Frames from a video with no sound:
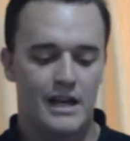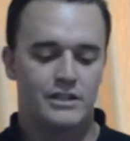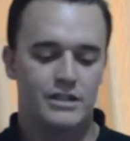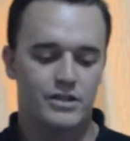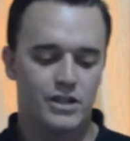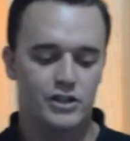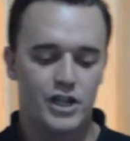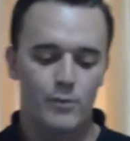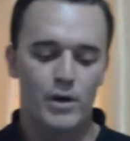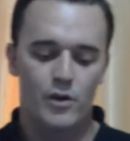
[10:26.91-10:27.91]
just as our
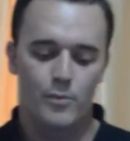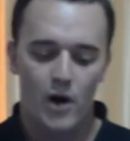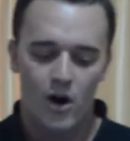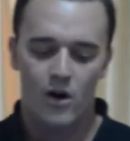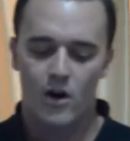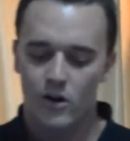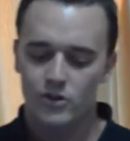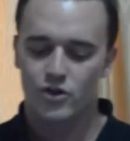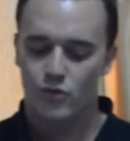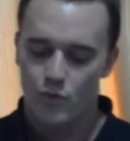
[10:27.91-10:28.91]
dear brother Paul
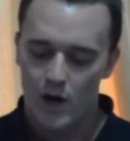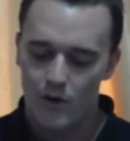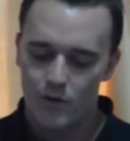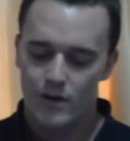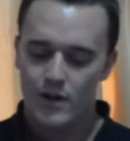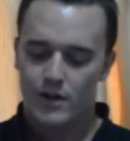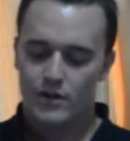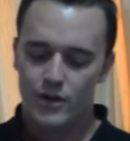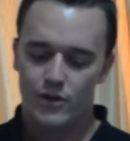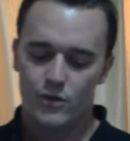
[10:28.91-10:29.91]
also wrote
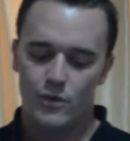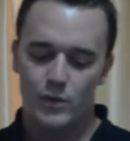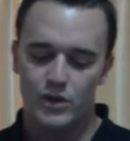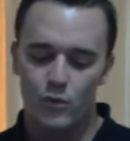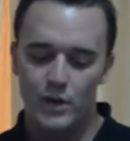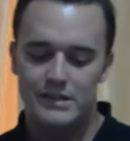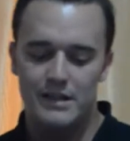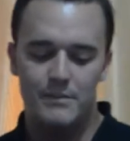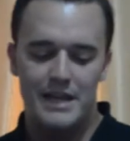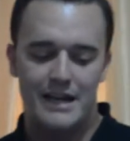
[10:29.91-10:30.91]
you with the
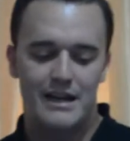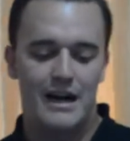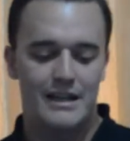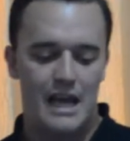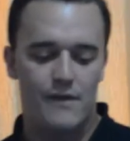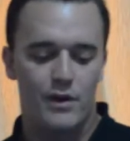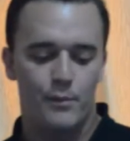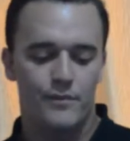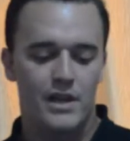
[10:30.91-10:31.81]
wisdom that God gave him.